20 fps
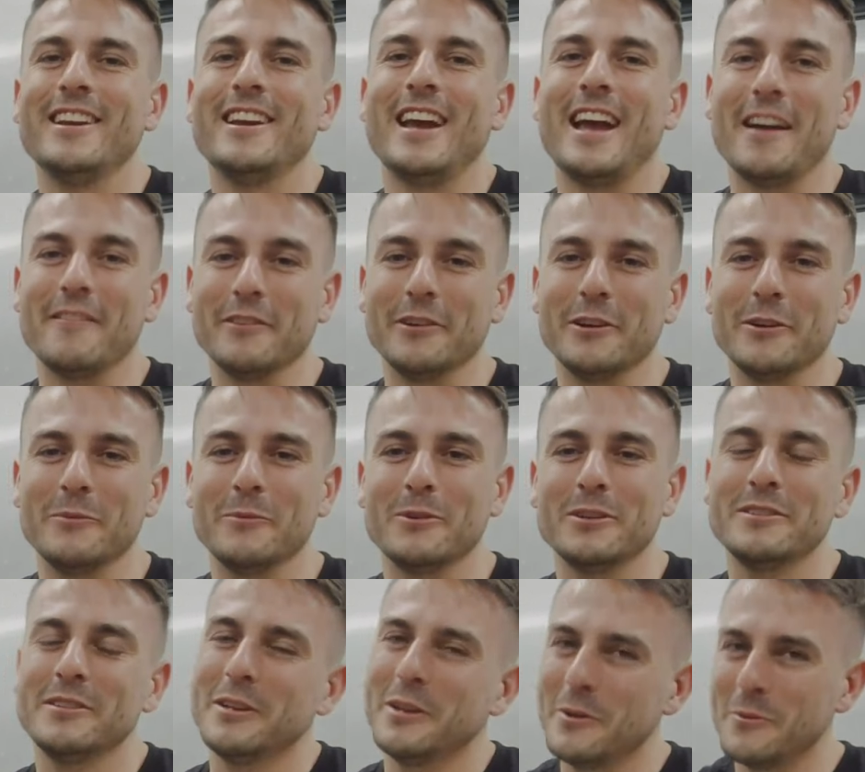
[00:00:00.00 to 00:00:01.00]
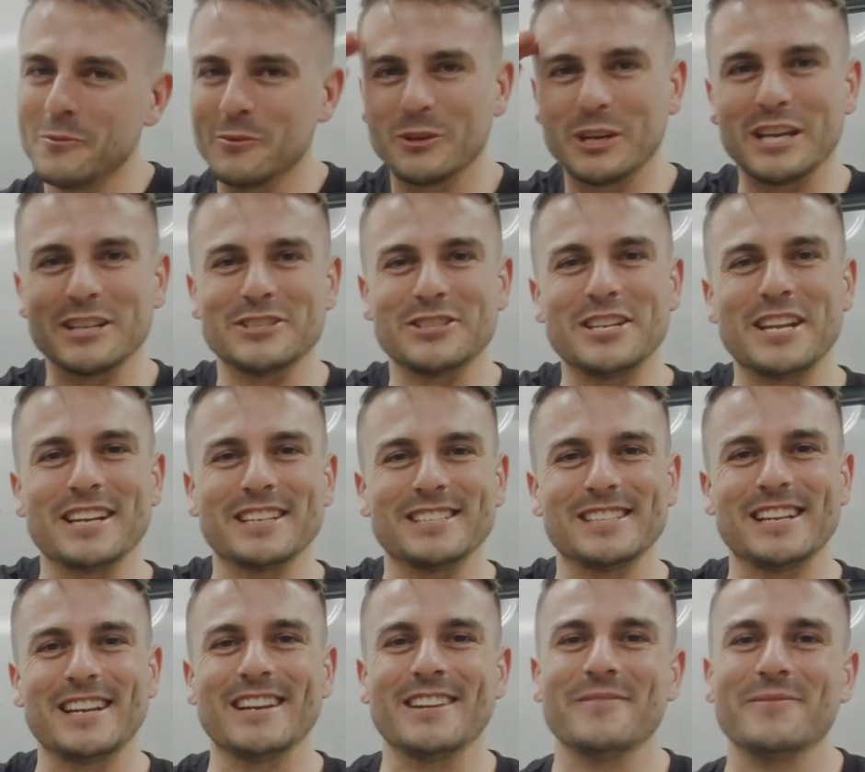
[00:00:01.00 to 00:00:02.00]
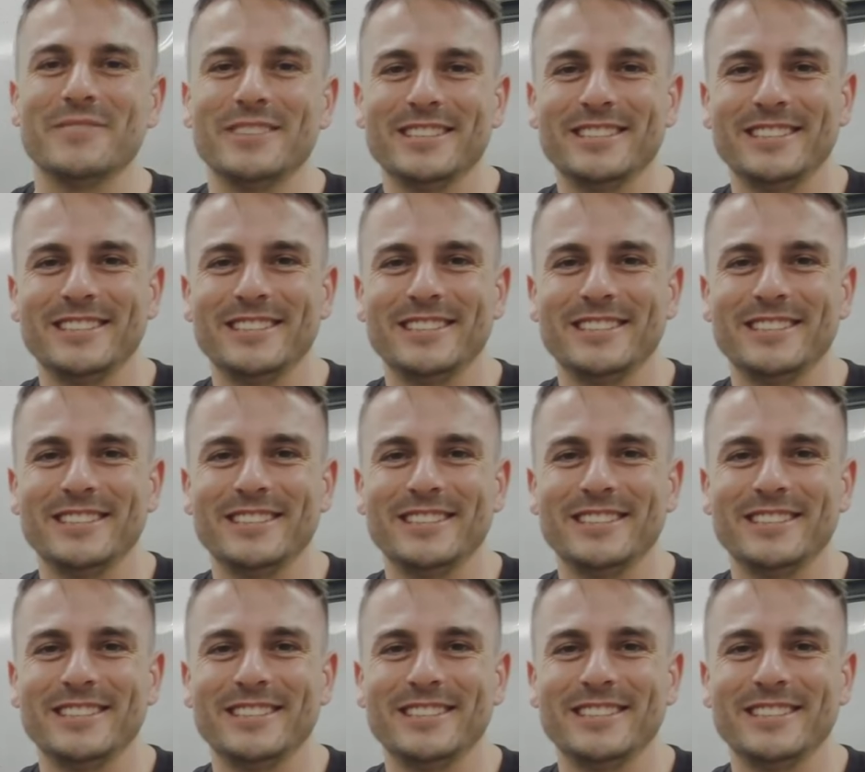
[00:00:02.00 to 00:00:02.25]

Have a good one. We'll catch you next time.